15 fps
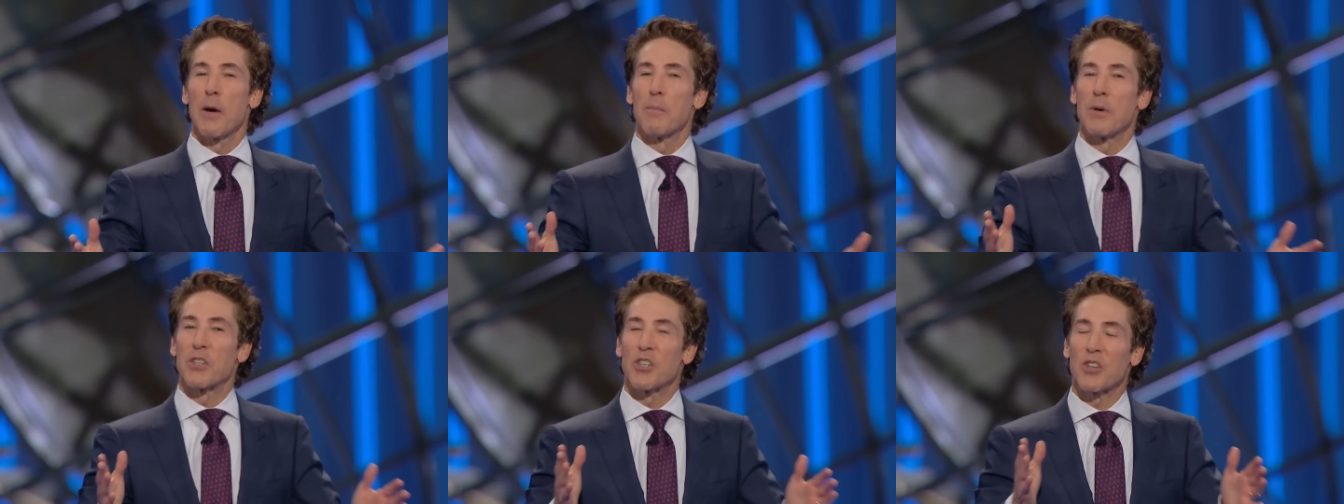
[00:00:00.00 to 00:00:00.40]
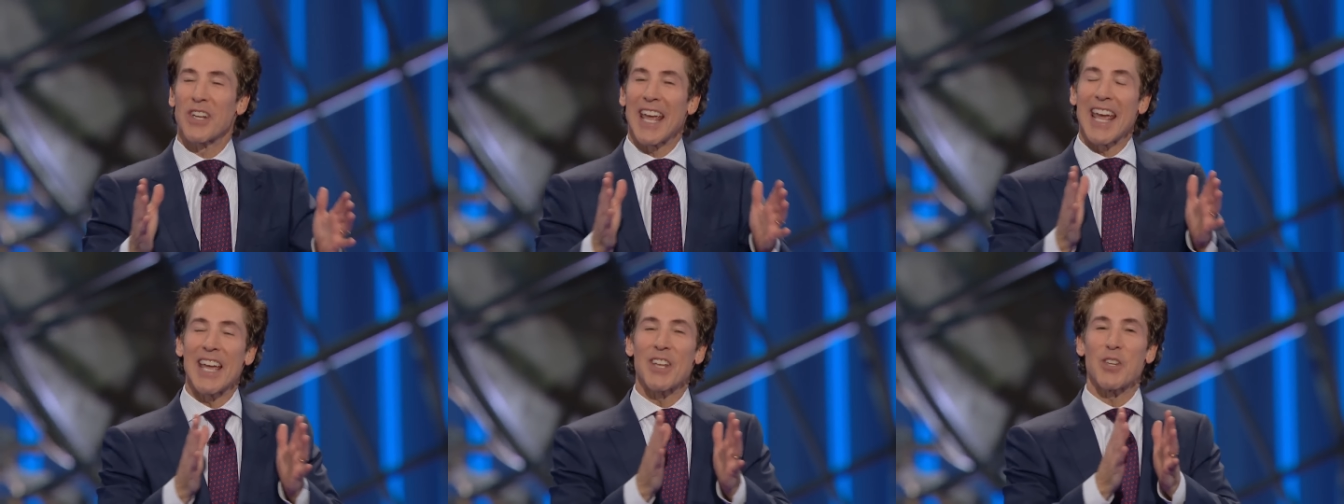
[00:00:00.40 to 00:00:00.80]
But you
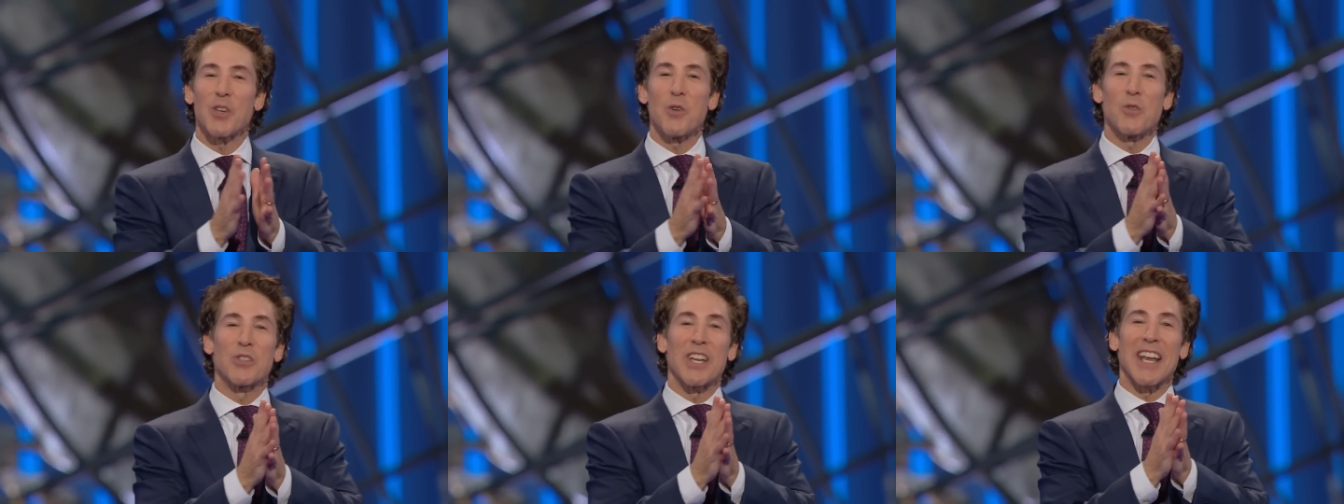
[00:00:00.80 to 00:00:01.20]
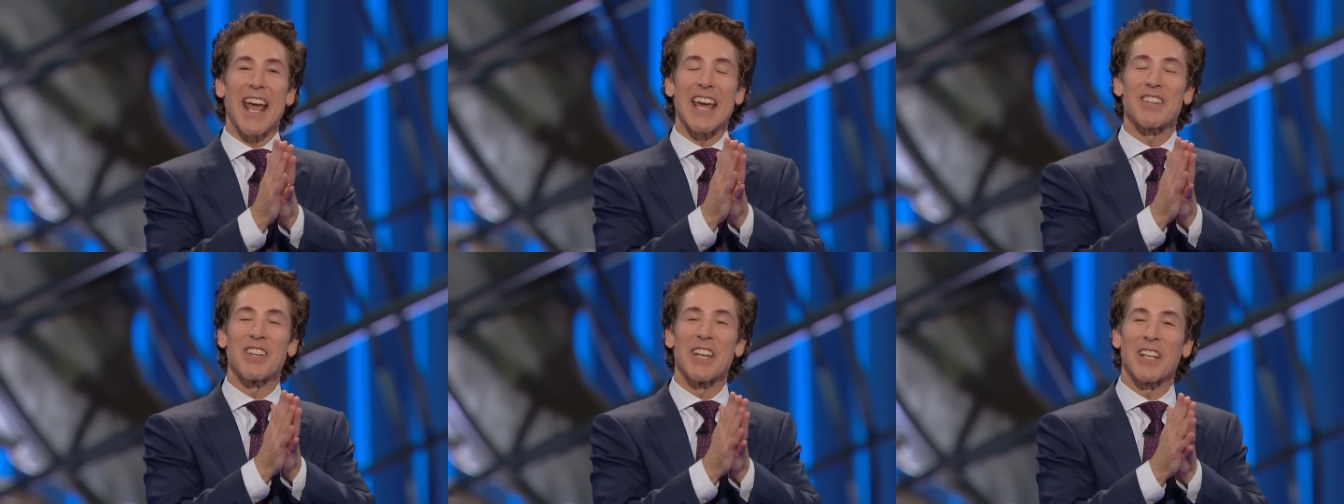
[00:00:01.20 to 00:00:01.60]
can't use it
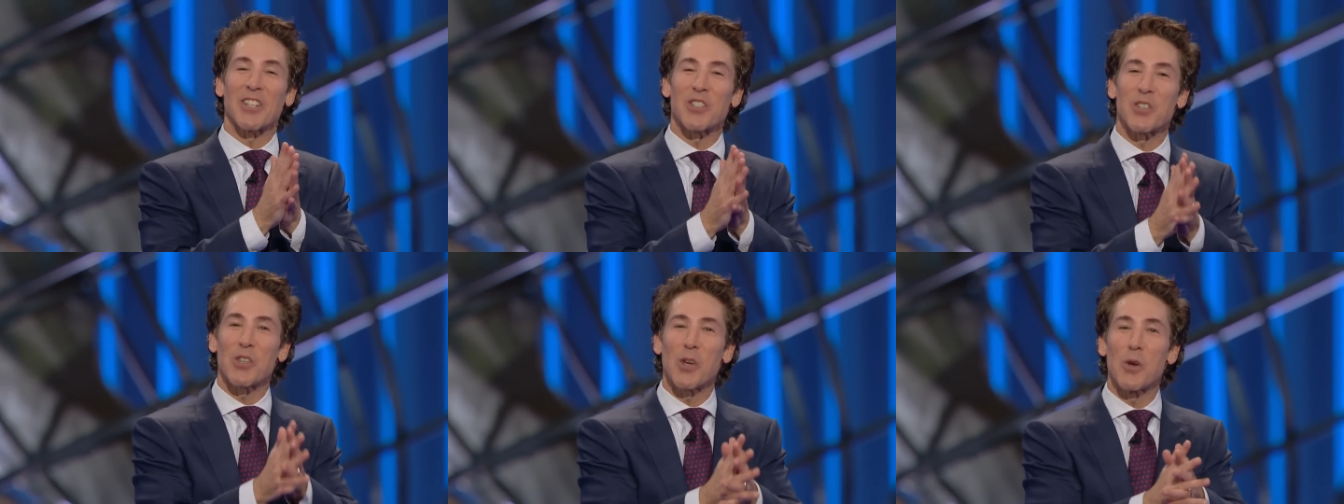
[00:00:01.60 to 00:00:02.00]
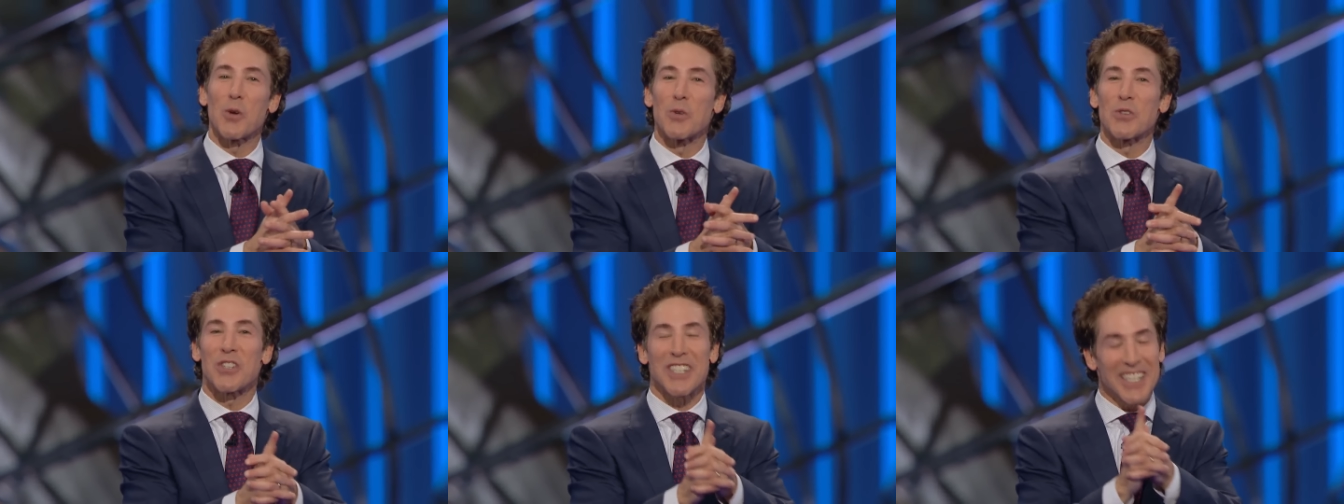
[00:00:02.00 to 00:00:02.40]
as an
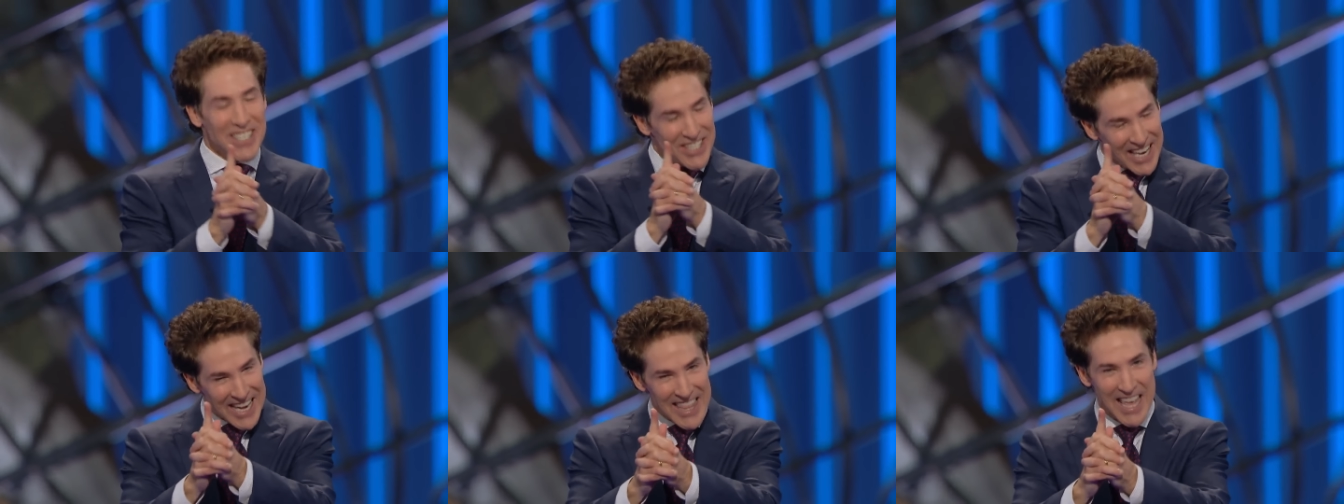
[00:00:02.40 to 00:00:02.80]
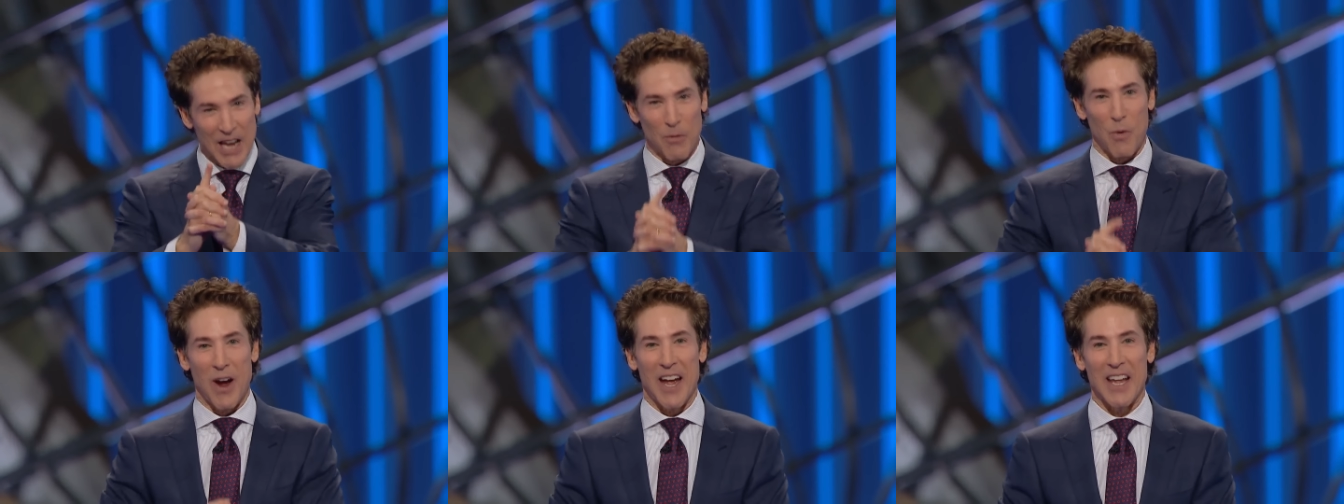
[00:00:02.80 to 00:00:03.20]
excuse to stay
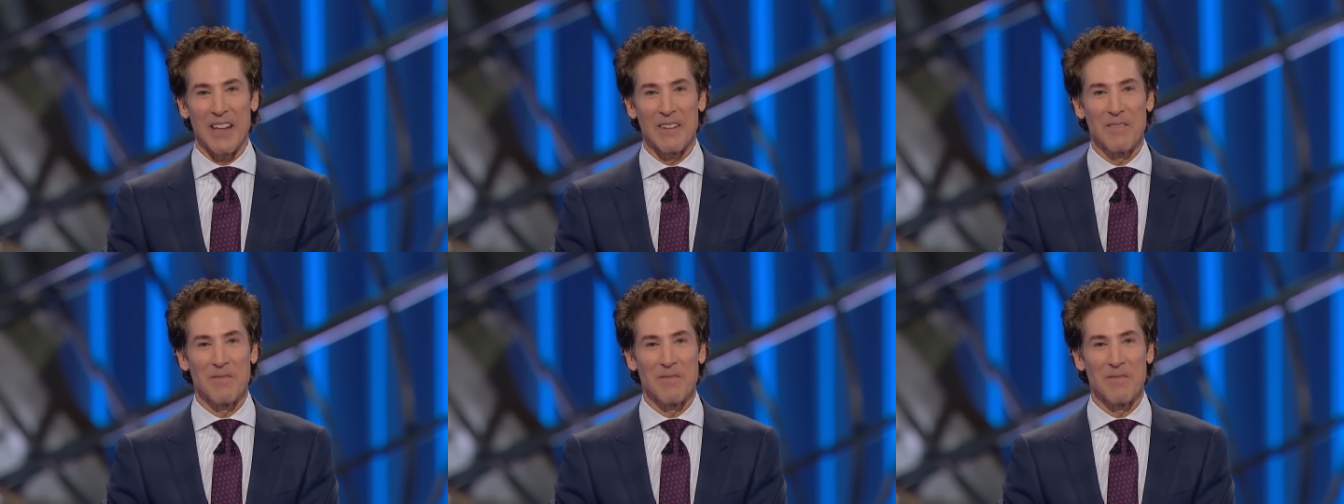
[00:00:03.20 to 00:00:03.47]
that way.